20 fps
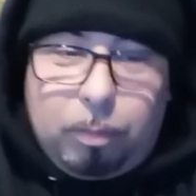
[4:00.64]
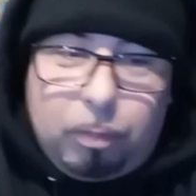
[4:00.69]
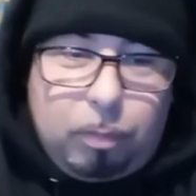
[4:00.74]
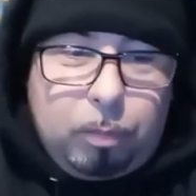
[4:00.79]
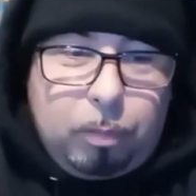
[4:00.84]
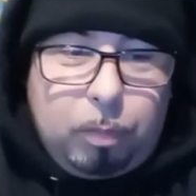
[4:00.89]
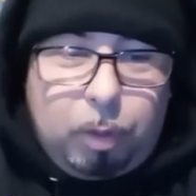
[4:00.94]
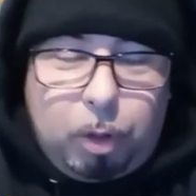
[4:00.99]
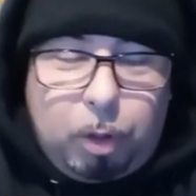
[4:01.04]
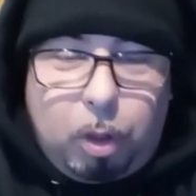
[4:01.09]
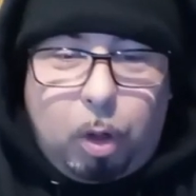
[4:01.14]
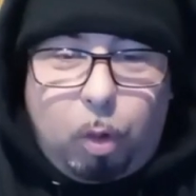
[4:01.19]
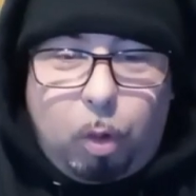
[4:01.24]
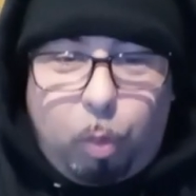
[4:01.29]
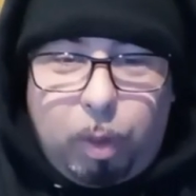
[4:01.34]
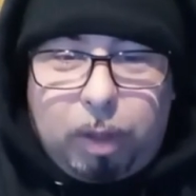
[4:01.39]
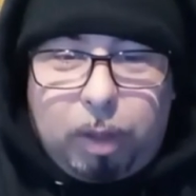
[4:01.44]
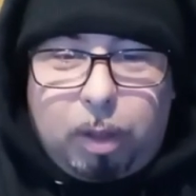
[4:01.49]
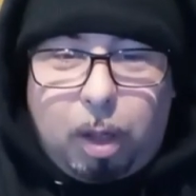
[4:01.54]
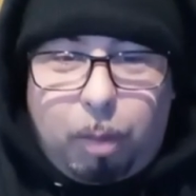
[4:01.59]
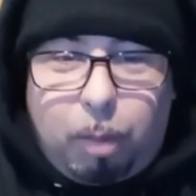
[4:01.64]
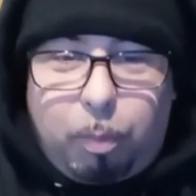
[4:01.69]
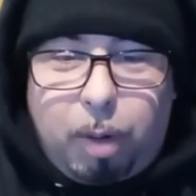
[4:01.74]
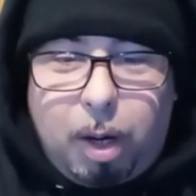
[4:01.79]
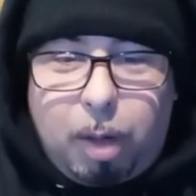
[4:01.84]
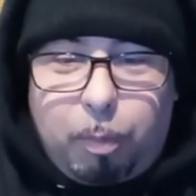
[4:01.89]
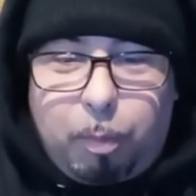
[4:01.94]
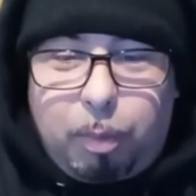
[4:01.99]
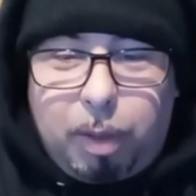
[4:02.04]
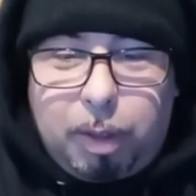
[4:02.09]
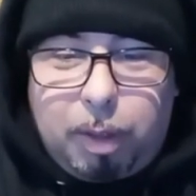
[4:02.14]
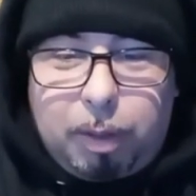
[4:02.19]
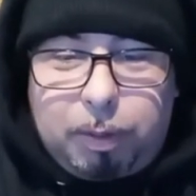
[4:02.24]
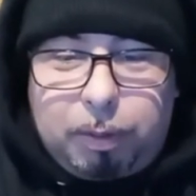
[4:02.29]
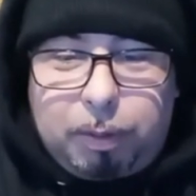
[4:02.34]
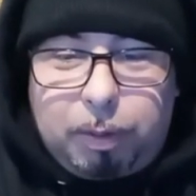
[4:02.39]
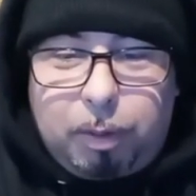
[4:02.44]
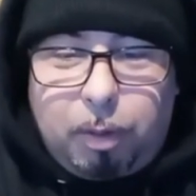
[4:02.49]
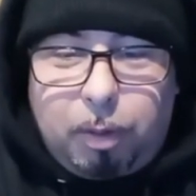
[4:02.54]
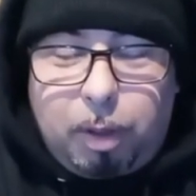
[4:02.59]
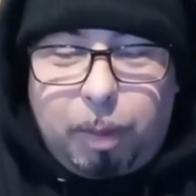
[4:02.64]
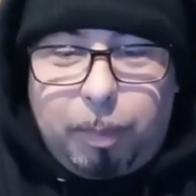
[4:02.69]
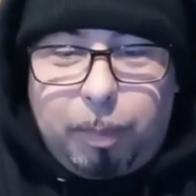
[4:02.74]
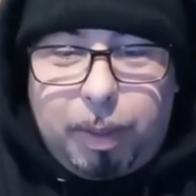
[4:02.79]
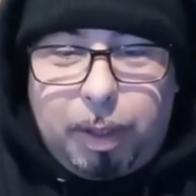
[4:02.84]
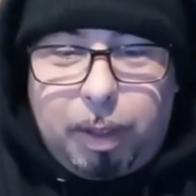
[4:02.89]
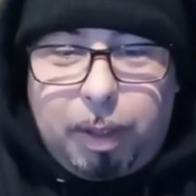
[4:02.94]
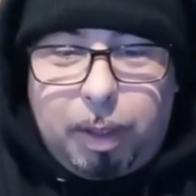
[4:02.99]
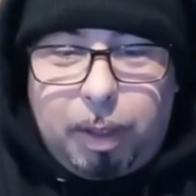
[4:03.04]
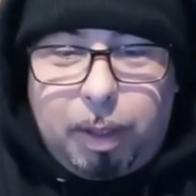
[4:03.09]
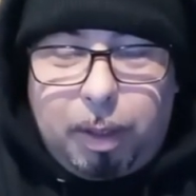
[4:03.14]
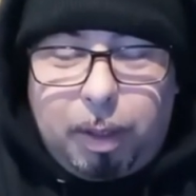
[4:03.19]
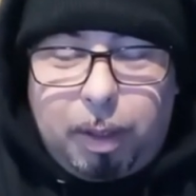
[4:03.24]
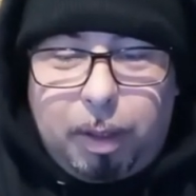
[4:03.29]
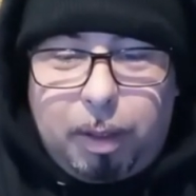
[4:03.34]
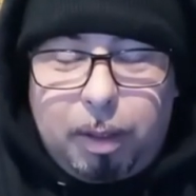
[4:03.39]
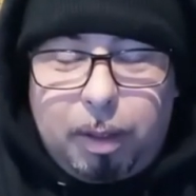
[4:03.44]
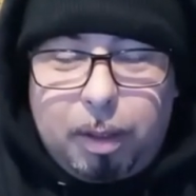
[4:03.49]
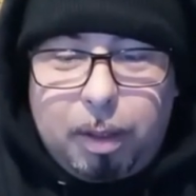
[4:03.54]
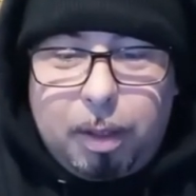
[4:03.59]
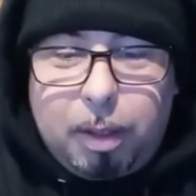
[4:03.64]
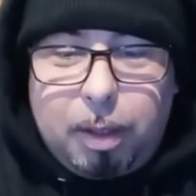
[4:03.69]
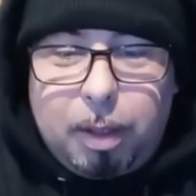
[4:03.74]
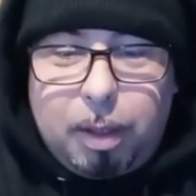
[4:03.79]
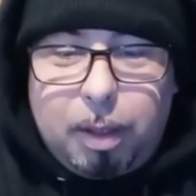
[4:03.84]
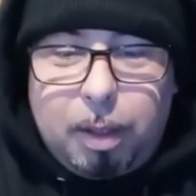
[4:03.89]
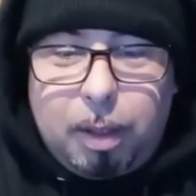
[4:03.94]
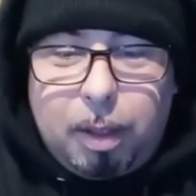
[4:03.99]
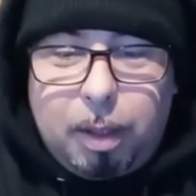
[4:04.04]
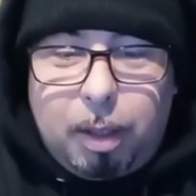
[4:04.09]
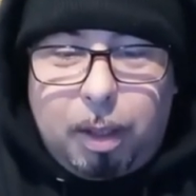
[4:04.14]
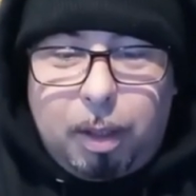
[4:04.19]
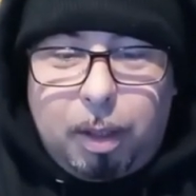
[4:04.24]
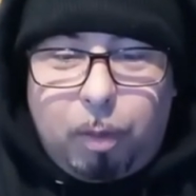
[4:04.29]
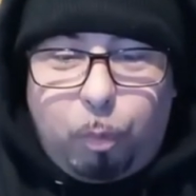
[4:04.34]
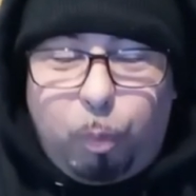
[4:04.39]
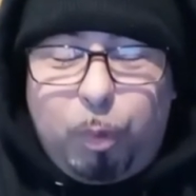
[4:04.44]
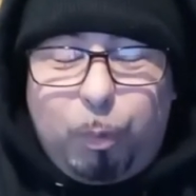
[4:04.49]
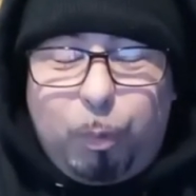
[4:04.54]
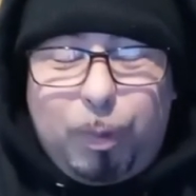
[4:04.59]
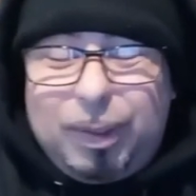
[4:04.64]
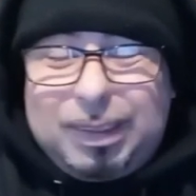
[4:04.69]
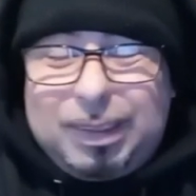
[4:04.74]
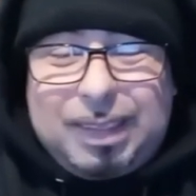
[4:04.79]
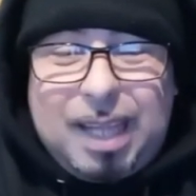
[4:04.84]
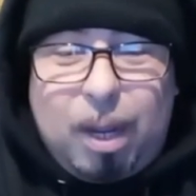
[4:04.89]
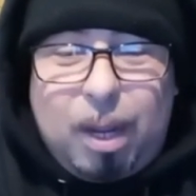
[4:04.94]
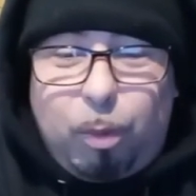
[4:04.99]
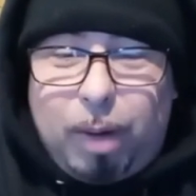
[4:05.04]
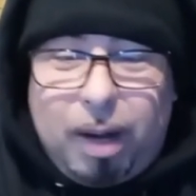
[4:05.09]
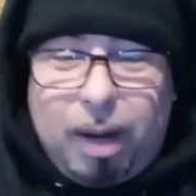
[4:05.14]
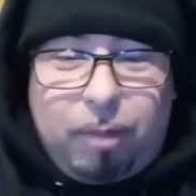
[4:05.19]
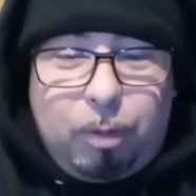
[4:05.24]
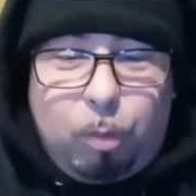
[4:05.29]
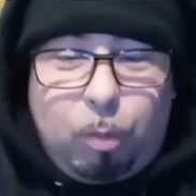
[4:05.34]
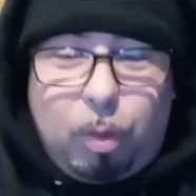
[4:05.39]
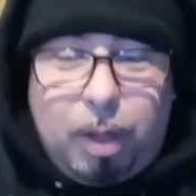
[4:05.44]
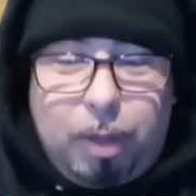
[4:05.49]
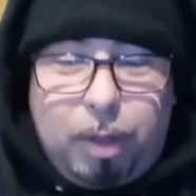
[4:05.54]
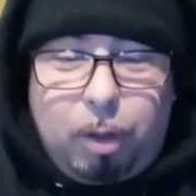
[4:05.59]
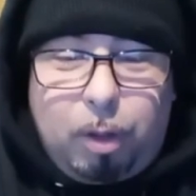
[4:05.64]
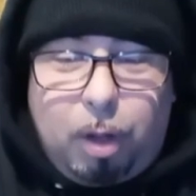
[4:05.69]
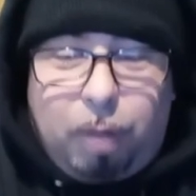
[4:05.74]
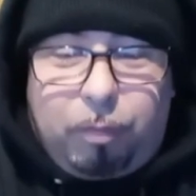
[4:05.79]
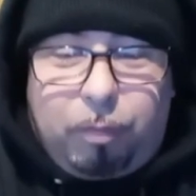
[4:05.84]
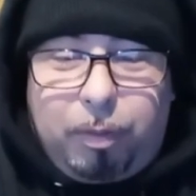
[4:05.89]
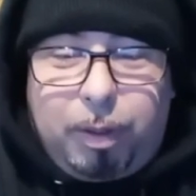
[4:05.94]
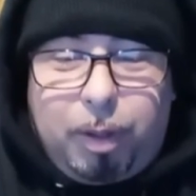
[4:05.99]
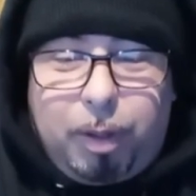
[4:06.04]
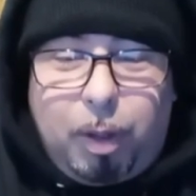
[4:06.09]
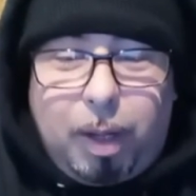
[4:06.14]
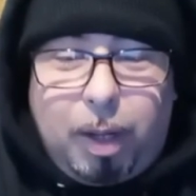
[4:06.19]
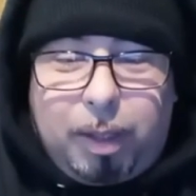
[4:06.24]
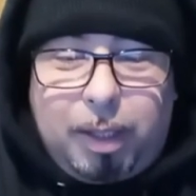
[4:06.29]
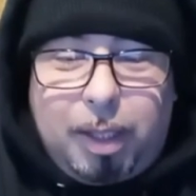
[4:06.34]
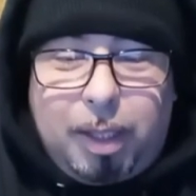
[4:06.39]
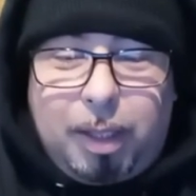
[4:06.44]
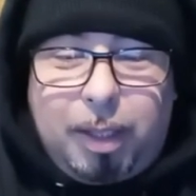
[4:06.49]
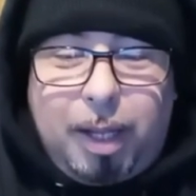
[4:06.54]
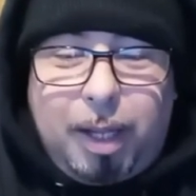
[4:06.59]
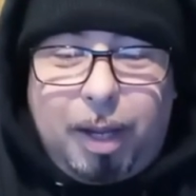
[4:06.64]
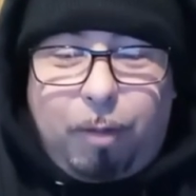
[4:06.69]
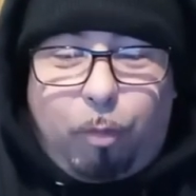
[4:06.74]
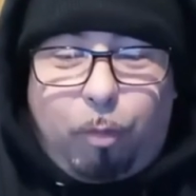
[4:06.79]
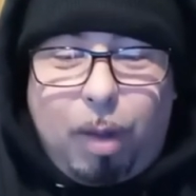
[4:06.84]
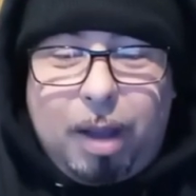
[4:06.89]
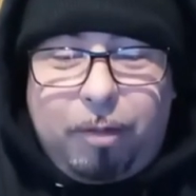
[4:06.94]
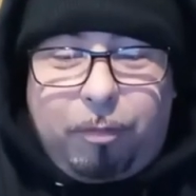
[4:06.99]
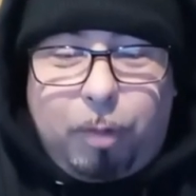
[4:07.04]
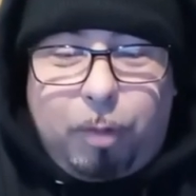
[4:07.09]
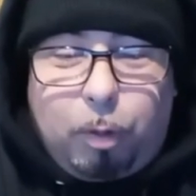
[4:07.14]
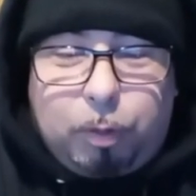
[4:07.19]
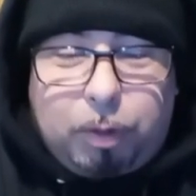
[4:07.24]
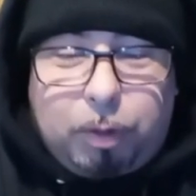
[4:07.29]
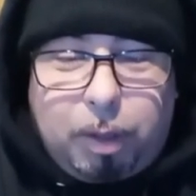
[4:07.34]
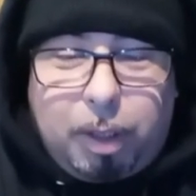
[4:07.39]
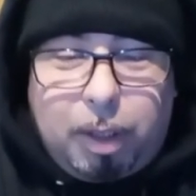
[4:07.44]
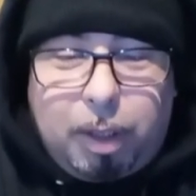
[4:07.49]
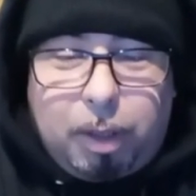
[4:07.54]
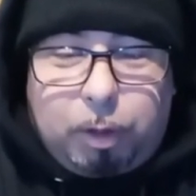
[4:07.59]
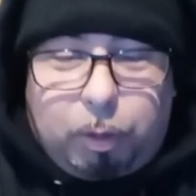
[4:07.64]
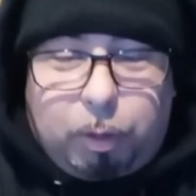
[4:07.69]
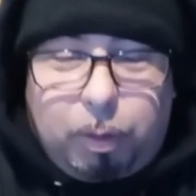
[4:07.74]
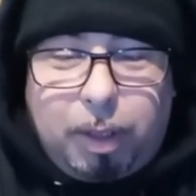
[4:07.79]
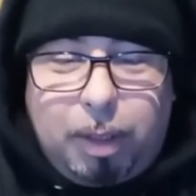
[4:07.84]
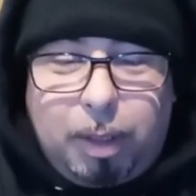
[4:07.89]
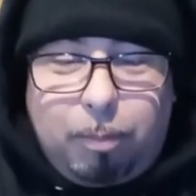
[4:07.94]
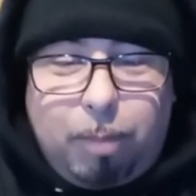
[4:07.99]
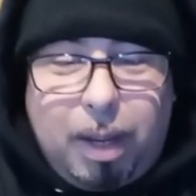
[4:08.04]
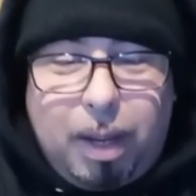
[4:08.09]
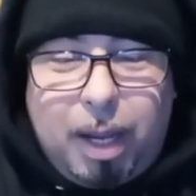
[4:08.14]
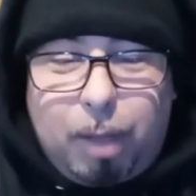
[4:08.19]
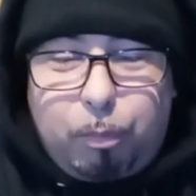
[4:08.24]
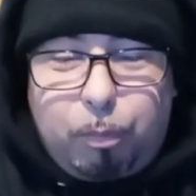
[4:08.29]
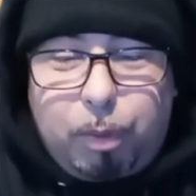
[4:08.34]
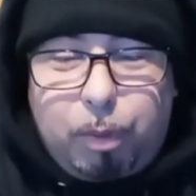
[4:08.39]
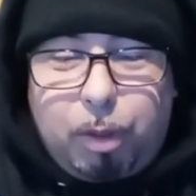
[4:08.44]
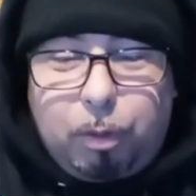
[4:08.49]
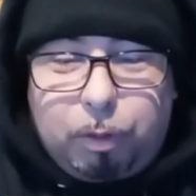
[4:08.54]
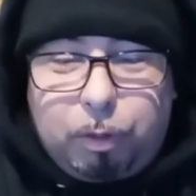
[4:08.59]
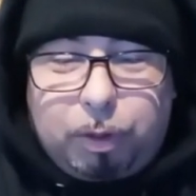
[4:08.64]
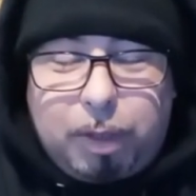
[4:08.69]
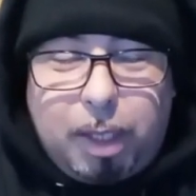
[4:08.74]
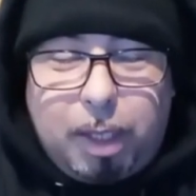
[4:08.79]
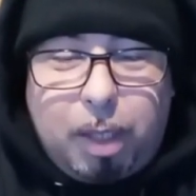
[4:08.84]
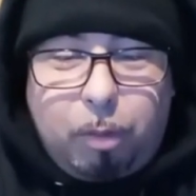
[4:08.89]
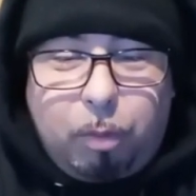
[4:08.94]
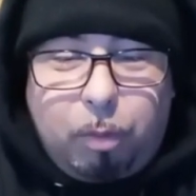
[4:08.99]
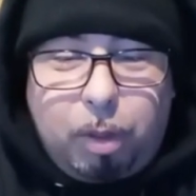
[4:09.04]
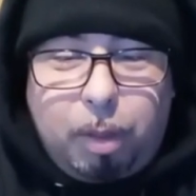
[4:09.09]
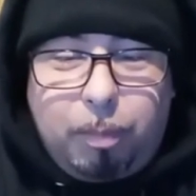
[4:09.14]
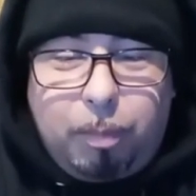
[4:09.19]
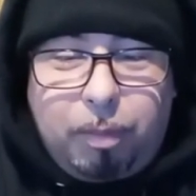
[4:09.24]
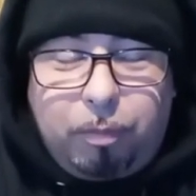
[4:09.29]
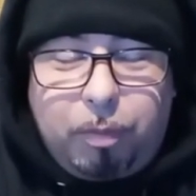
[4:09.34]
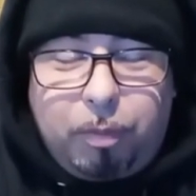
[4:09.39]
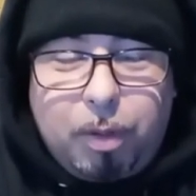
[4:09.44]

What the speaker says: you know, with our brown brothers, you know what I mean? And we stand with everyone. At the end of the day, if white folks are getting treated bad, we're going to stand with them. If